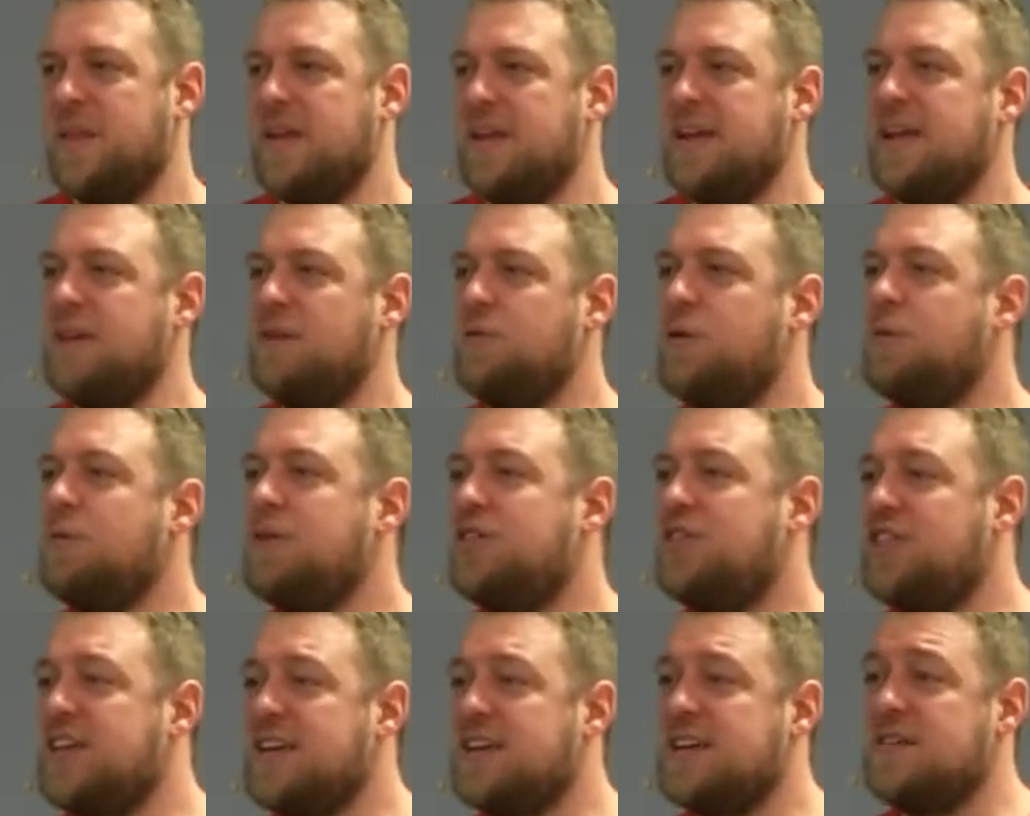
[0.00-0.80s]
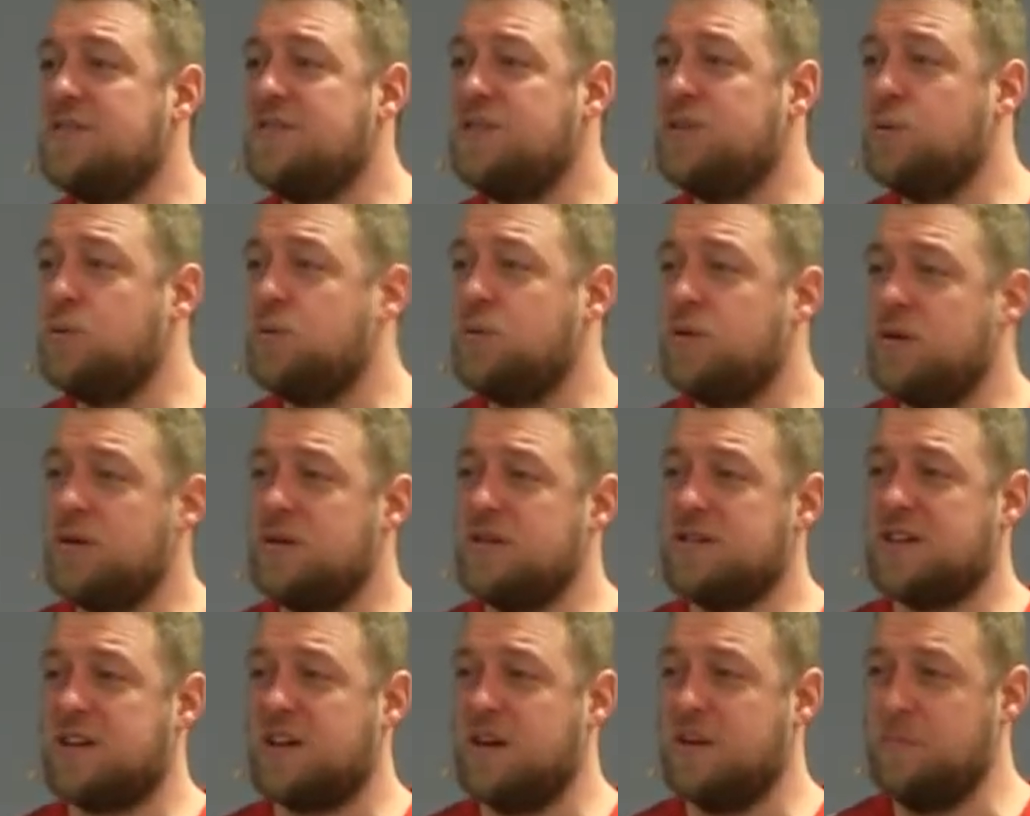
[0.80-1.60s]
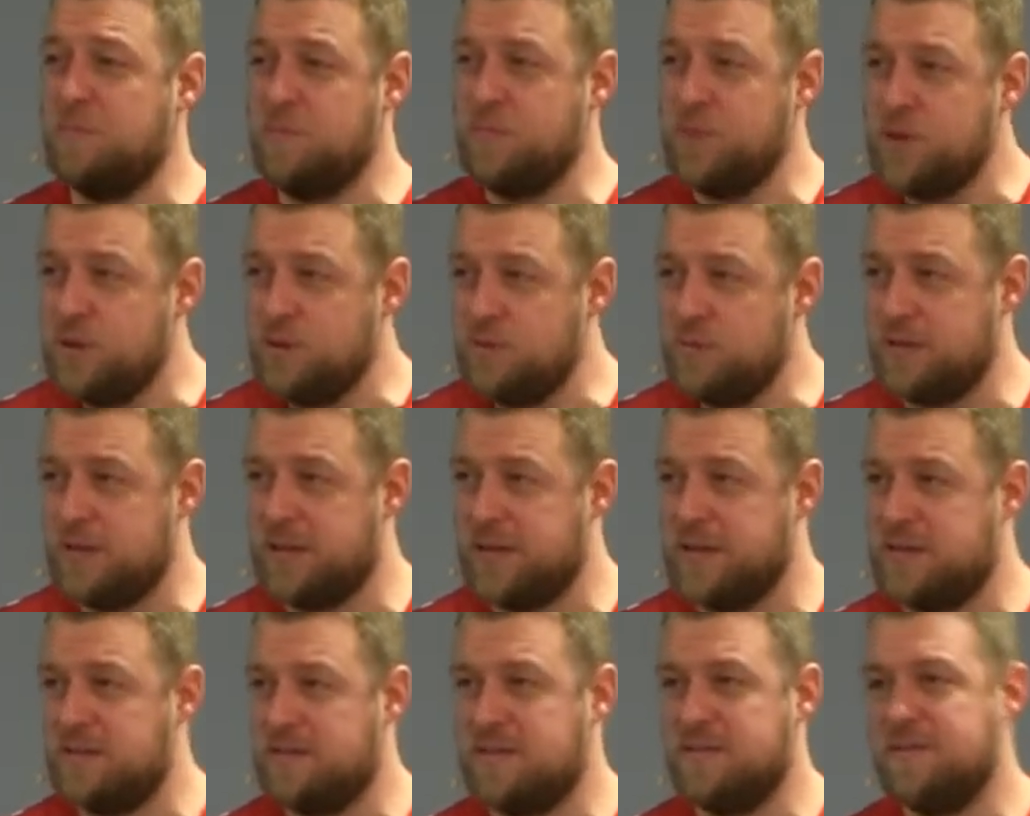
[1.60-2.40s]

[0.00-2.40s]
And when we think of the word communion,